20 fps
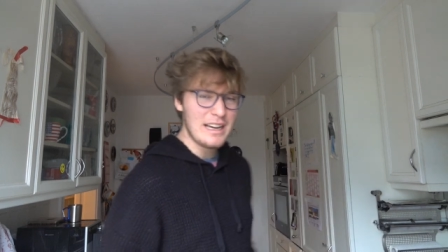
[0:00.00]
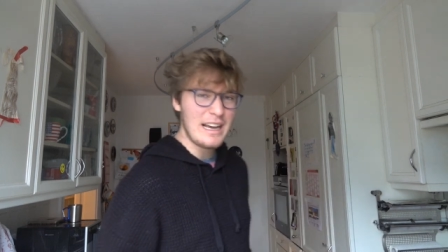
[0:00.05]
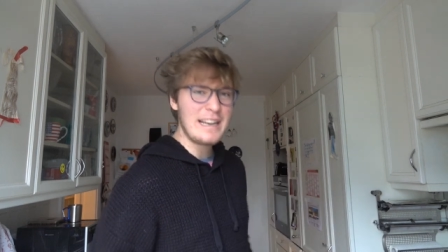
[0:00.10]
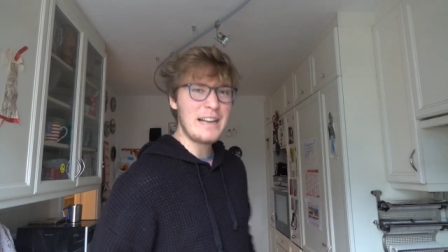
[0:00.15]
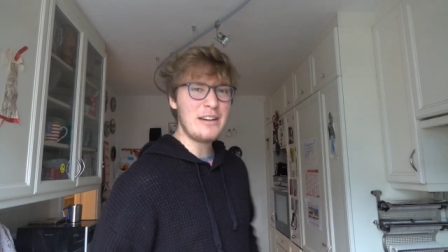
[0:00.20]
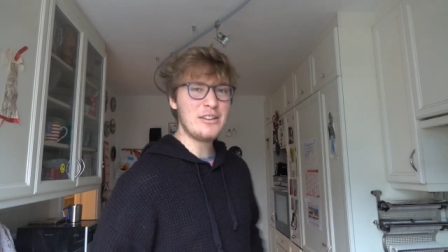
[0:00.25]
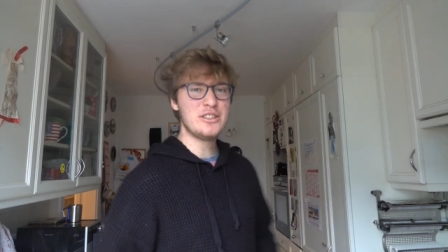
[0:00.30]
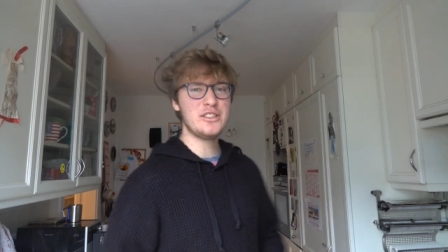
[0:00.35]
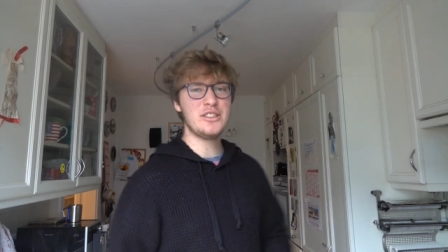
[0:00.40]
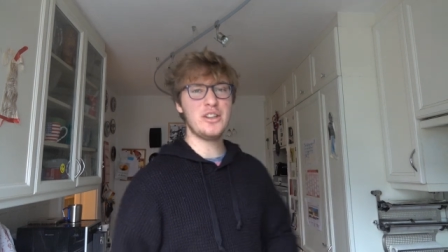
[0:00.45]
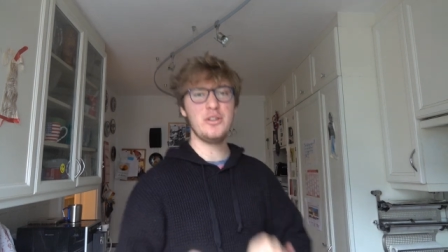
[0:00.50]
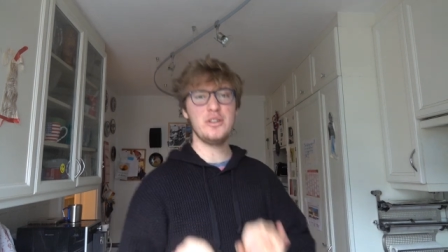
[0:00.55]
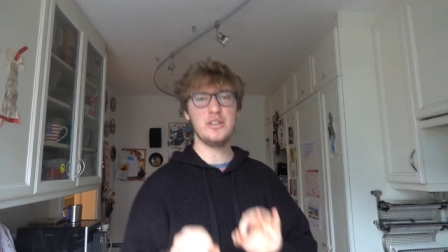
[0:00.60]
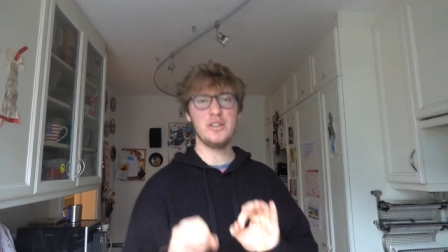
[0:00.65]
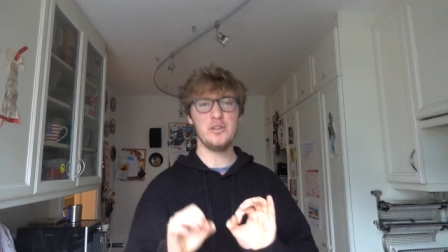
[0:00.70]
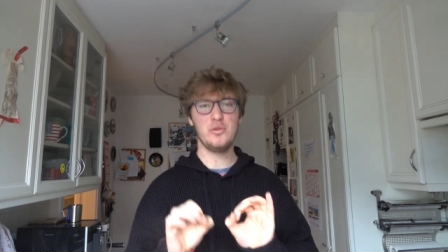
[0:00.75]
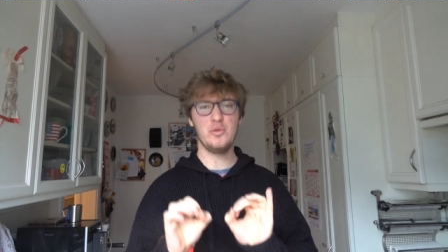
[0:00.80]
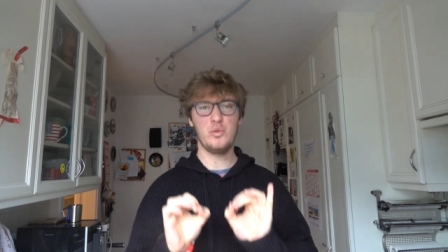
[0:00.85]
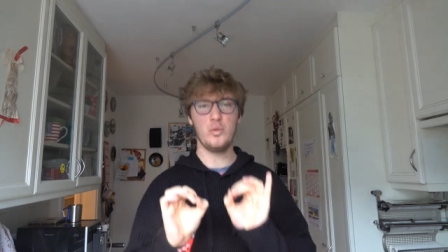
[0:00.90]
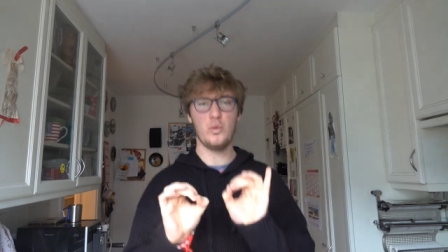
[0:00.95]
and I'll show
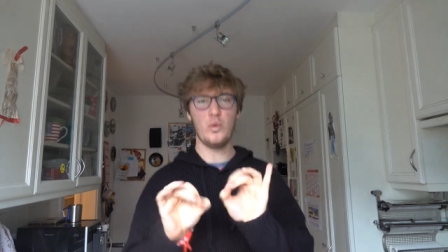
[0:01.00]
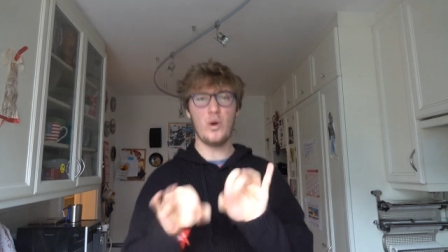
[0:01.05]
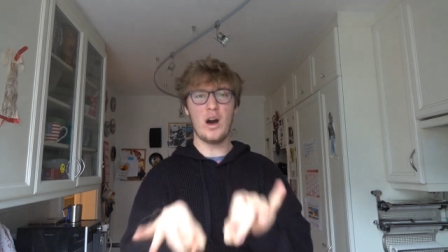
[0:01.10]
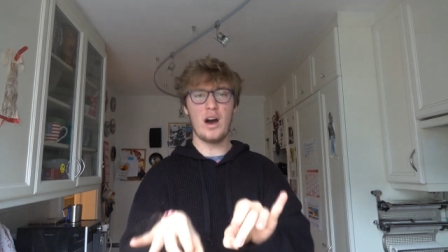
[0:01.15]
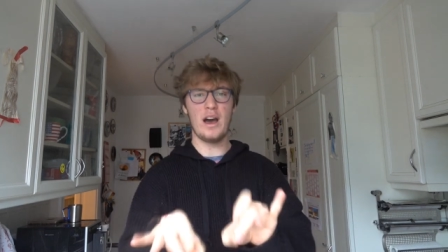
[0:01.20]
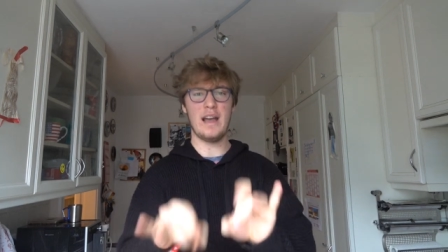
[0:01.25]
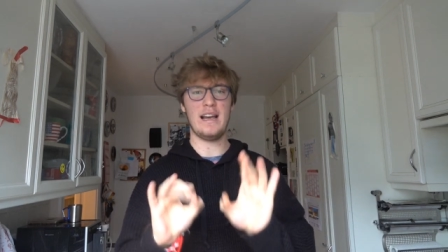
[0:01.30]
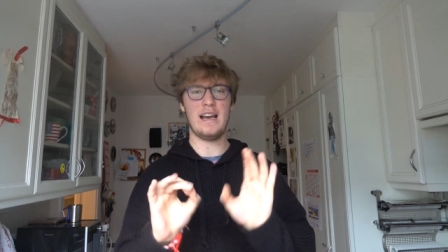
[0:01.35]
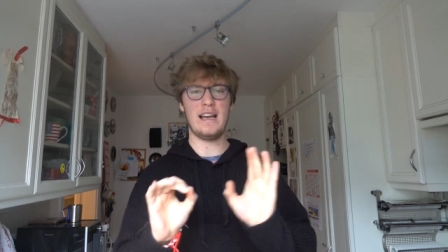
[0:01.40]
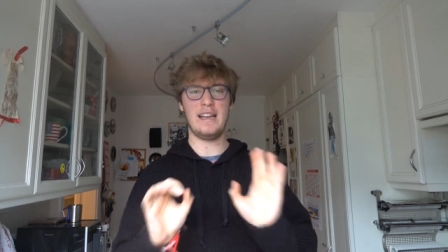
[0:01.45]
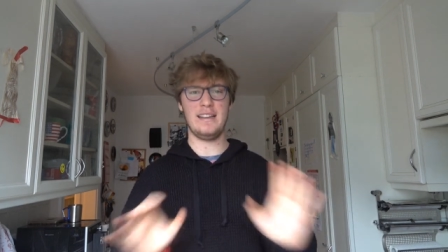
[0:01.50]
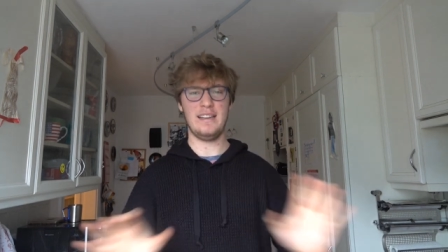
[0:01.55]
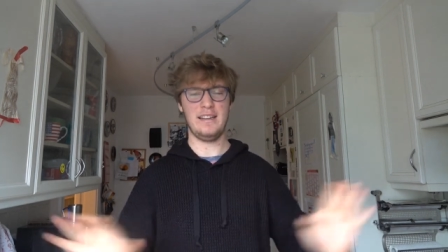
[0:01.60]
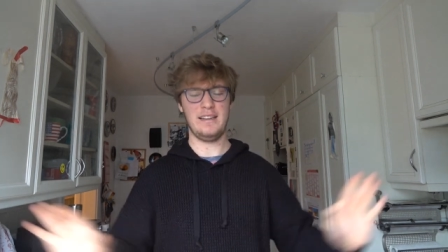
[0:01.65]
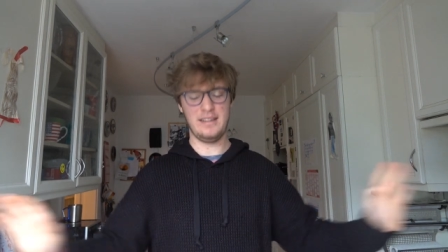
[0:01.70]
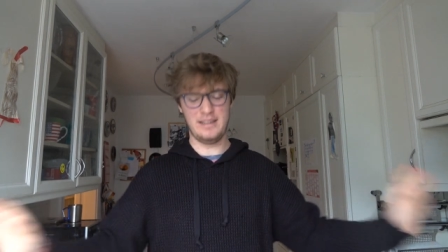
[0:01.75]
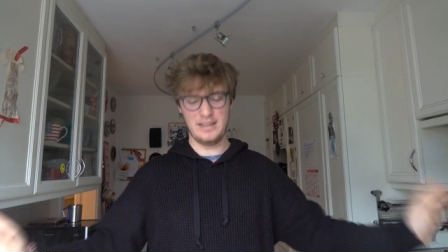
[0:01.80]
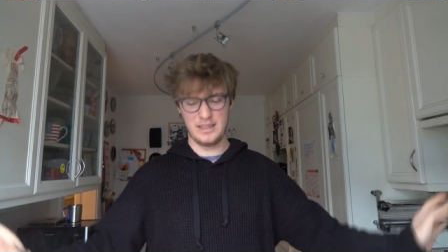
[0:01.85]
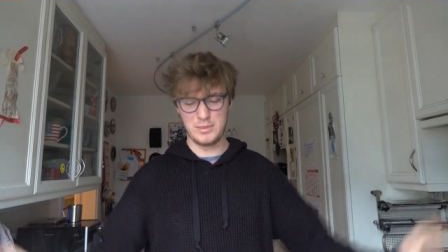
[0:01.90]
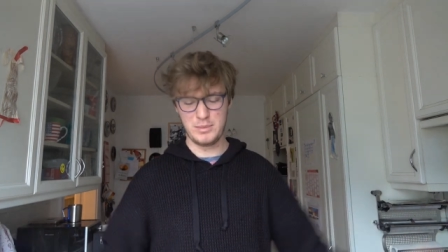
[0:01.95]
you why I did this